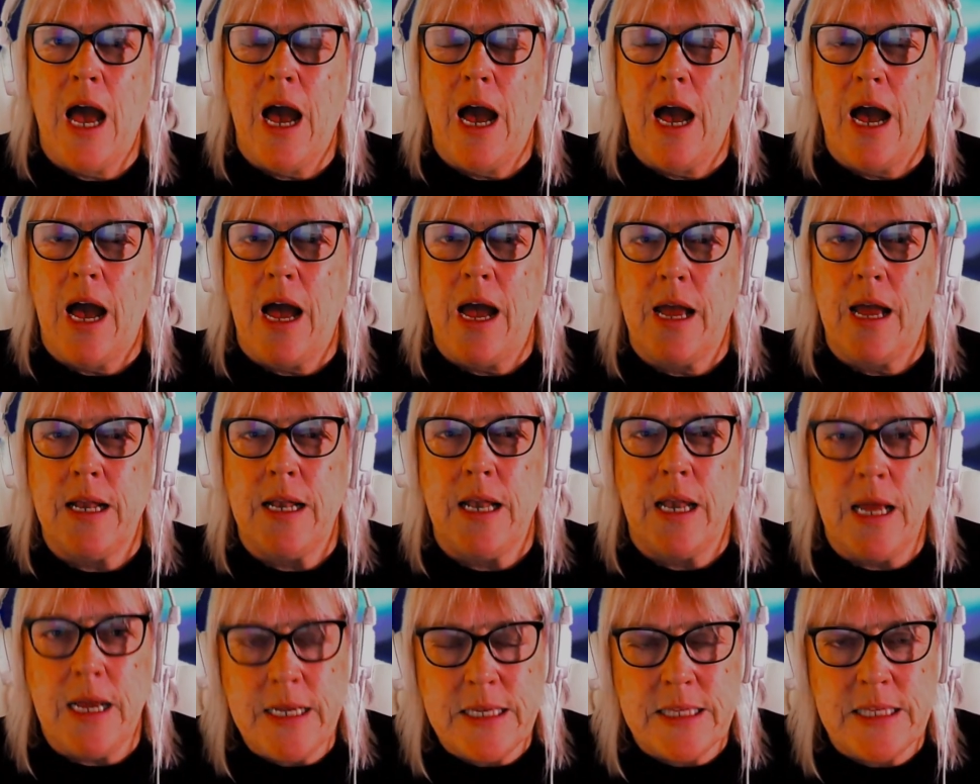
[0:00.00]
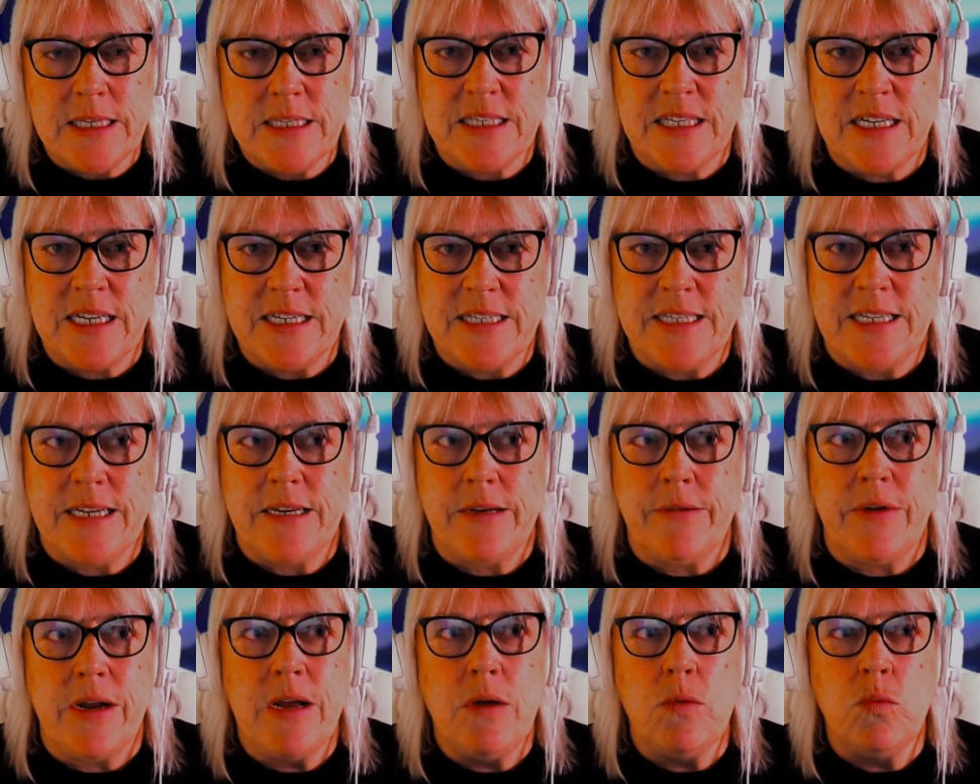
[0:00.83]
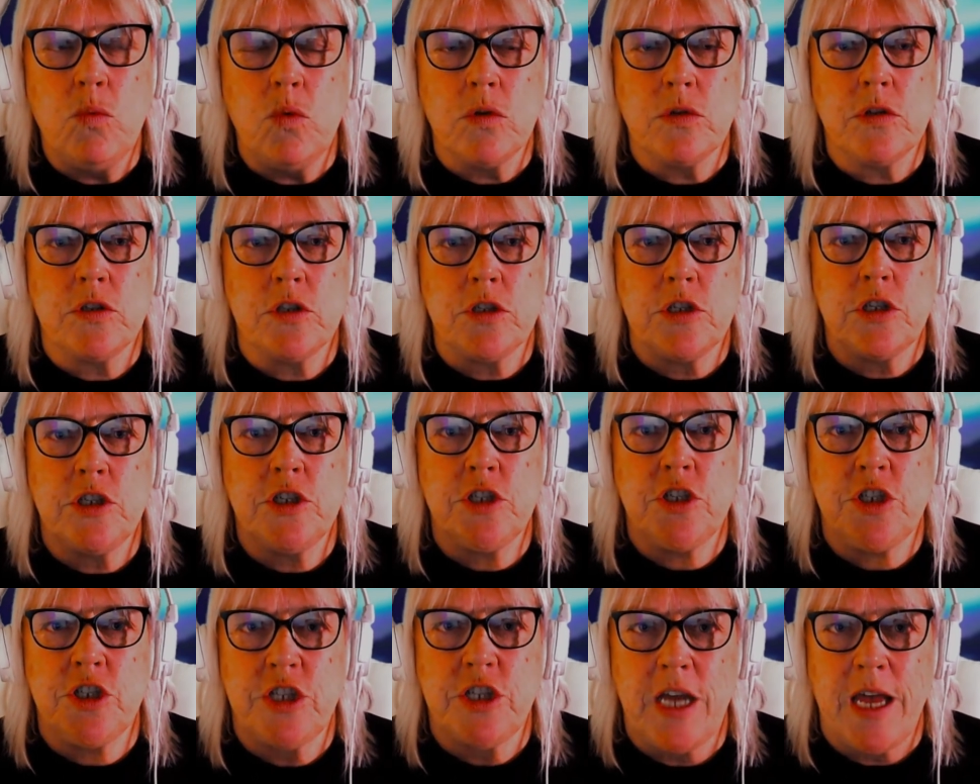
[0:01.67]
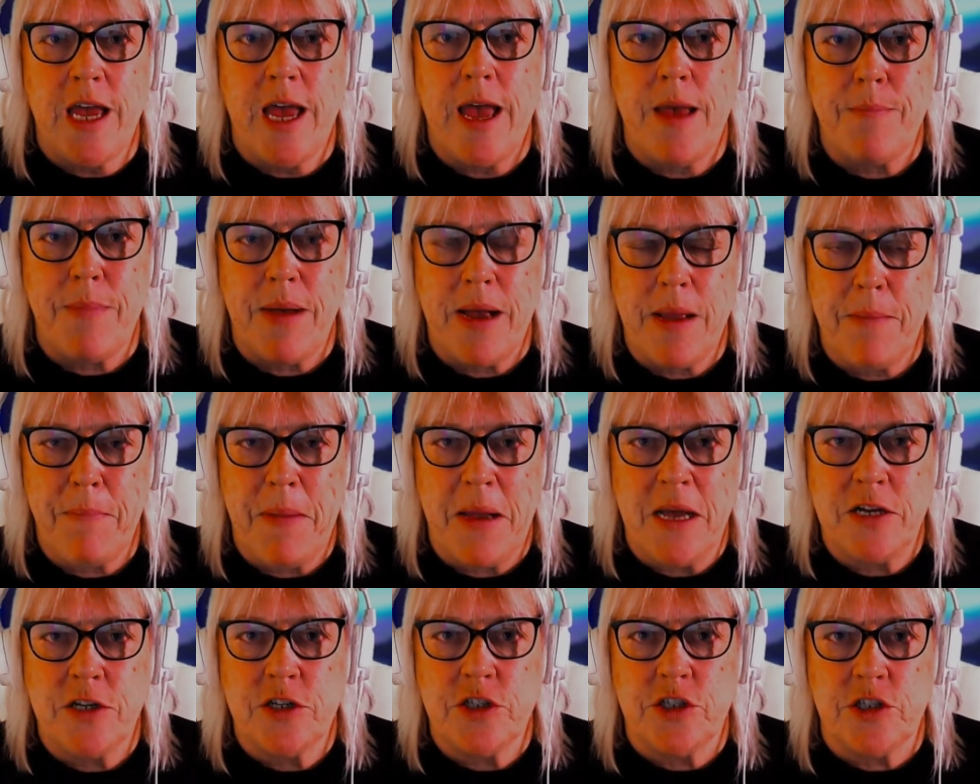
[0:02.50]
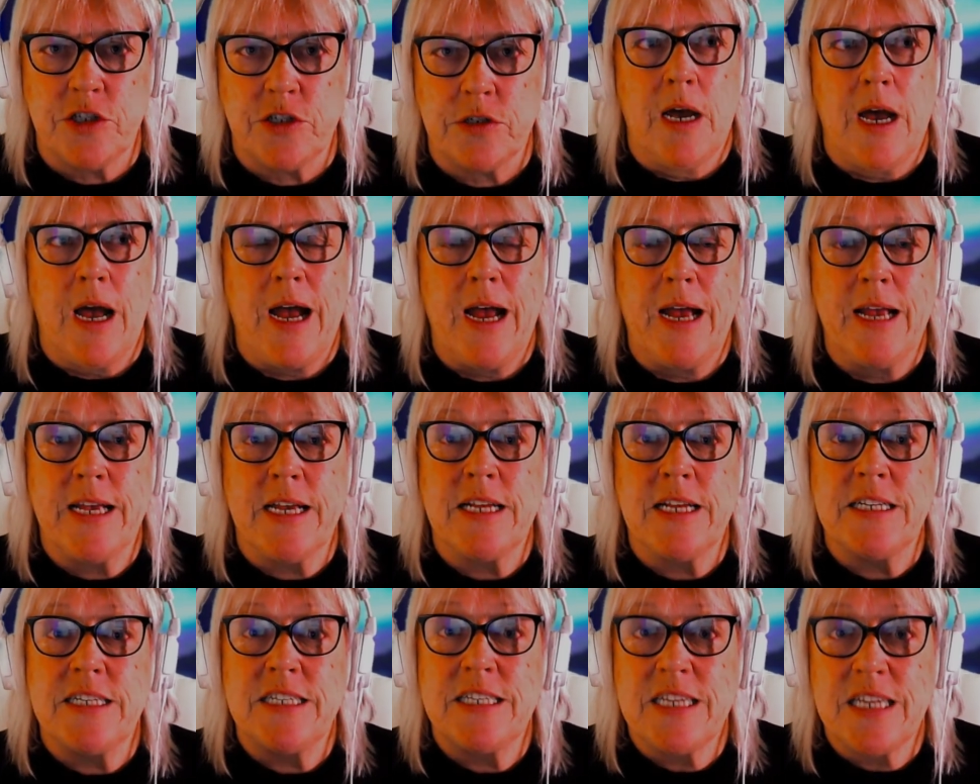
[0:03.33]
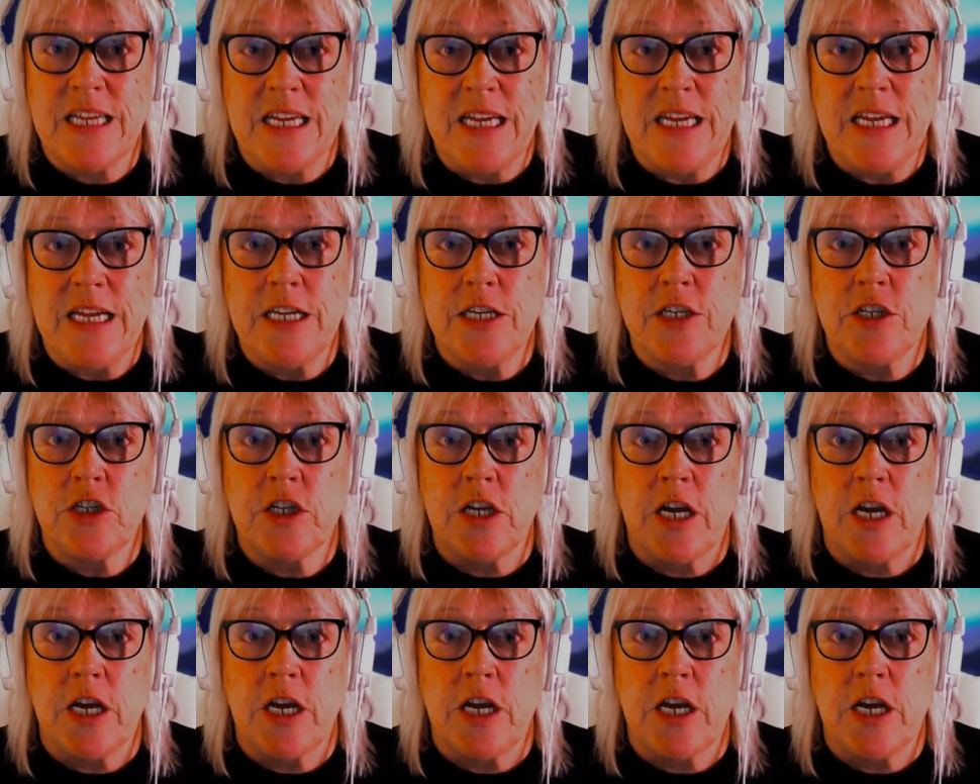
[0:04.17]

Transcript: I like this idea. I want to share my passion. I can teach.